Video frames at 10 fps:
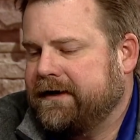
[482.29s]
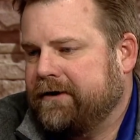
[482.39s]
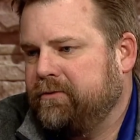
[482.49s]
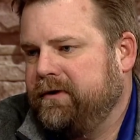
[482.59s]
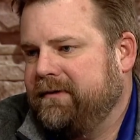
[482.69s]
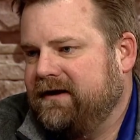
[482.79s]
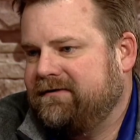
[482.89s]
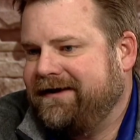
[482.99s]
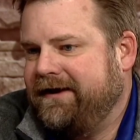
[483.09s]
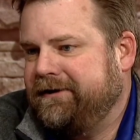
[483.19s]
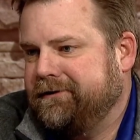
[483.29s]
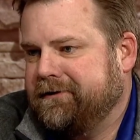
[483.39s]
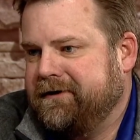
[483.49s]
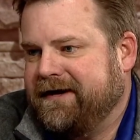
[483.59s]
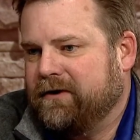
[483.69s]
How do we maintain
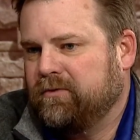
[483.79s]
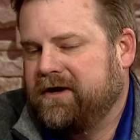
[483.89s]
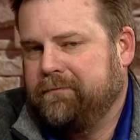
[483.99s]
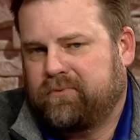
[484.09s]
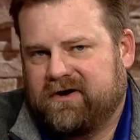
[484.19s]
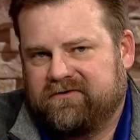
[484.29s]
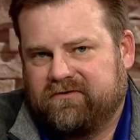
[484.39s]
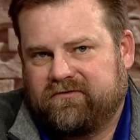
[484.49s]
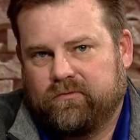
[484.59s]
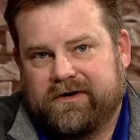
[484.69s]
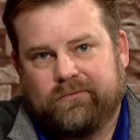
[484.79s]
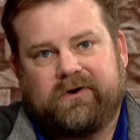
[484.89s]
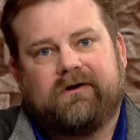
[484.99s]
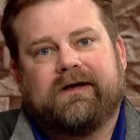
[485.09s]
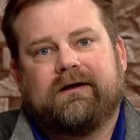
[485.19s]
a networking presence when
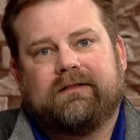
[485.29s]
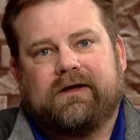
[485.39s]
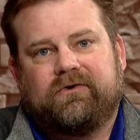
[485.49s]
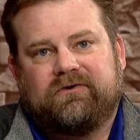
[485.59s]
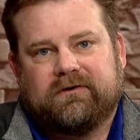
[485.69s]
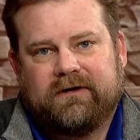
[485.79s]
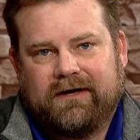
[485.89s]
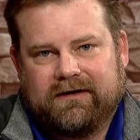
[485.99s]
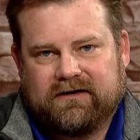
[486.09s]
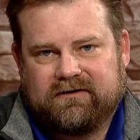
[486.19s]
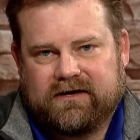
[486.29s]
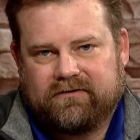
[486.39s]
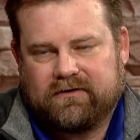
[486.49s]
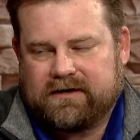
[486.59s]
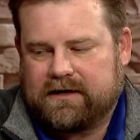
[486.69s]
we are not allowed to get
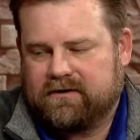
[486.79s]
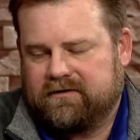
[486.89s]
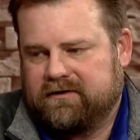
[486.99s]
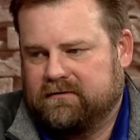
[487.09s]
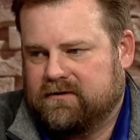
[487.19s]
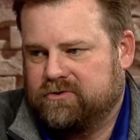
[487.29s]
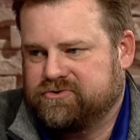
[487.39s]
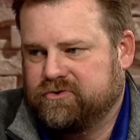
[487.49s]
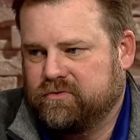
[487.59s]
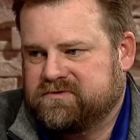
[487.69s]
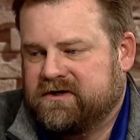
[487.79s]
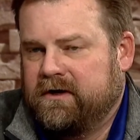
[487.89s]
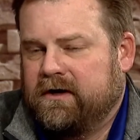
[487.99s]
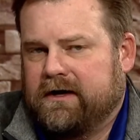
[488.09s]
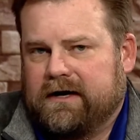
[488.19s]
together and congregate in large groups?
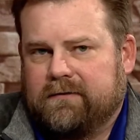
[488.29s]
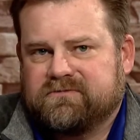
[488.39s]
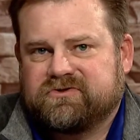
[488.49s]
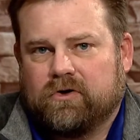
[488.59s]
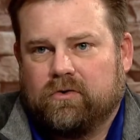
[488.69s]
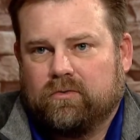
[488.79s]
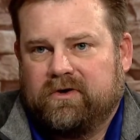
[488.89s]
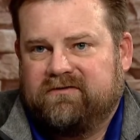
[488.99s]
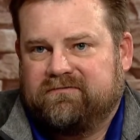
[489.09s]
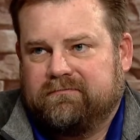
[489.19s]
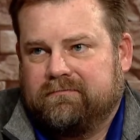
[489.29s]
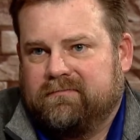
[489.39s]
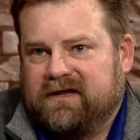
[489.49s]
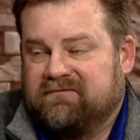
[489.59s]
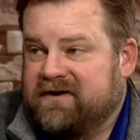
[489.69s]
Um, so we've
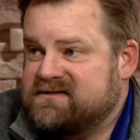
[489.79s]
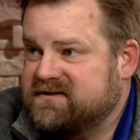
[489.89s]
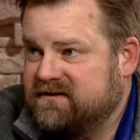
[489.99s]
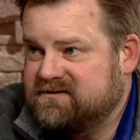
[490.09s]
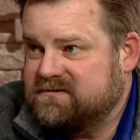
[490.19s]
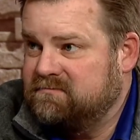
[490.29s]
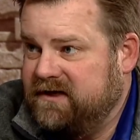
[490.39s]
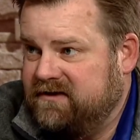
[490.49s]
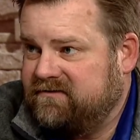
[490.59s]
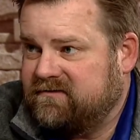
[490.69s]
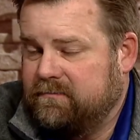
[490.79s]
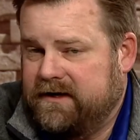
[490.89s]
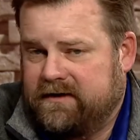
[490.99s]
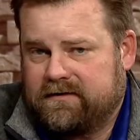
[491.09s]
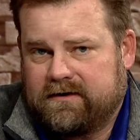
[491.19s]
invested in some means to
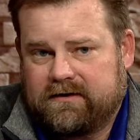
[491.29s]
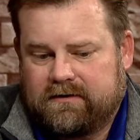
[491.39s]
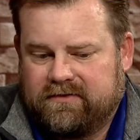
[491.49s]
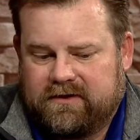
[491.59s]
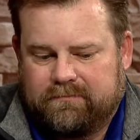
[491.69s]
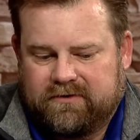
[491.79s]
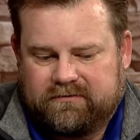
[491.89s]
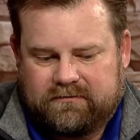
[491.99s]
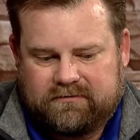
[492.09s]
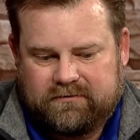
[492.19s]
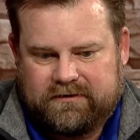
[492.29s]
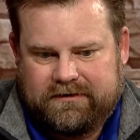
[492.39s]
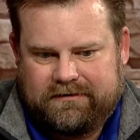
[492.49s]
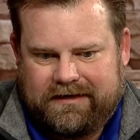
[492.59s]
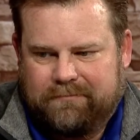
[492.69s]
make uh, the ability to
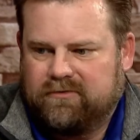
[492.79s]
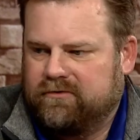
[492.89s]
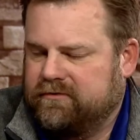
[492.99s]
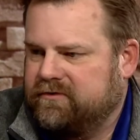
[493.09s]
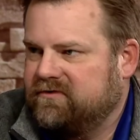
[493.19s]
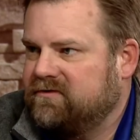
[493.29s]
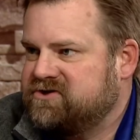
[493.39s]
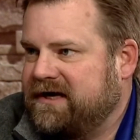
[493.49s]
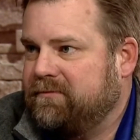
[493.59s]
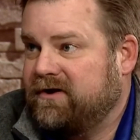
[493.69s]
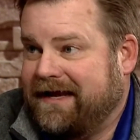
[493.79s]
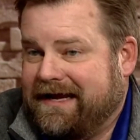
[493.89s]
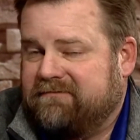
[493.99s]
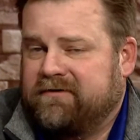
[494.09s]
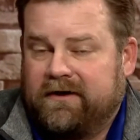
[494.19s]
enable the chamber to
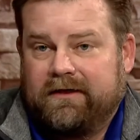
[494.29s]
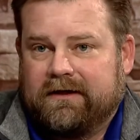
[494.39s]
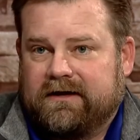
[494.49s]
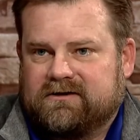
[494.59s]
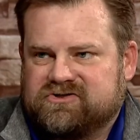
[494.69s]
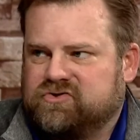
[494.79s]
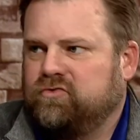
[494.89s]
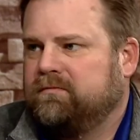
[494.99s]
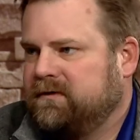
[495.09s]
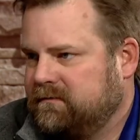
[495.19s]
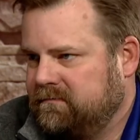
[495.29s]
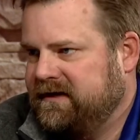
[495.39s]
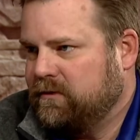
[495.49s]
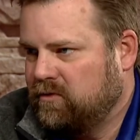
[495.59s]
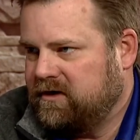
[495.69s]
have uh, Zoom
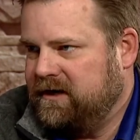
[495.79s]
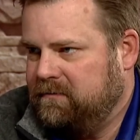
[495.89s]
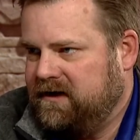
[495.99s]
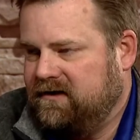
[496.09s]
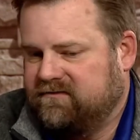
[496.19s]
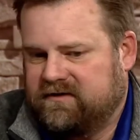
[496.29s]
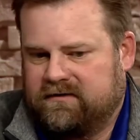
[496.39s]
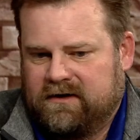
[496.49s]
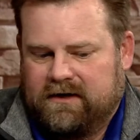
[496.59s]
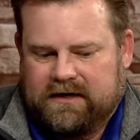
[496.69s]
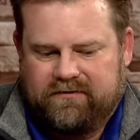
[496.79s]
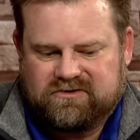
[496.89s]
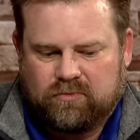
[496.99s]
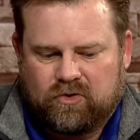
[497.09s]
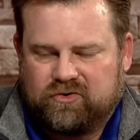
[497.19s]
networking meetings, and and
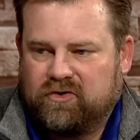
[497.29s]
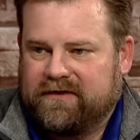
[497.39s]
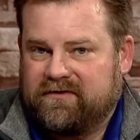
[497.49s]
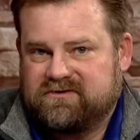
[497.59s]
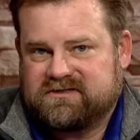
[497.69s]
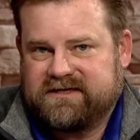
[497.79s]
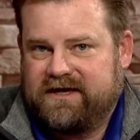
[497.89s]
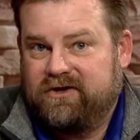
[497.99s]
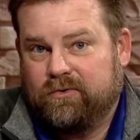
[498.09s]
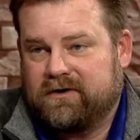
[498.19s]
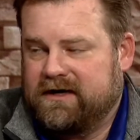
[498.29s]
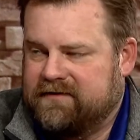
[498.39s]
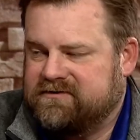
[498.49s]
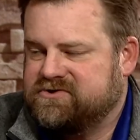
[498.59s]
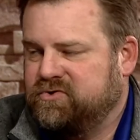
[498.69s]
there's more to that than just saying you want to
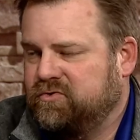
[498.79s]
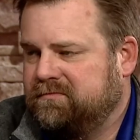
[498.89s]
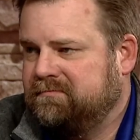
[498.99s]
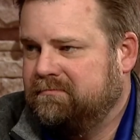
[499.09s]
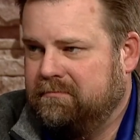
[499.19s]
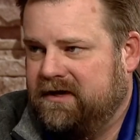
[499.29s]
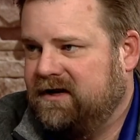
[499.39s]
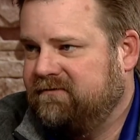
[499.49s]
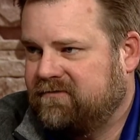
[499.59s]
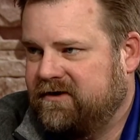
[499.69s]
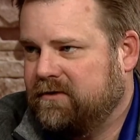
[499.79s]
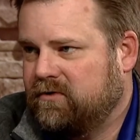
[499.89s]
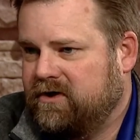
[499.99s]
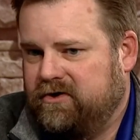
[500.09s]
have a Zoom meeting for networking.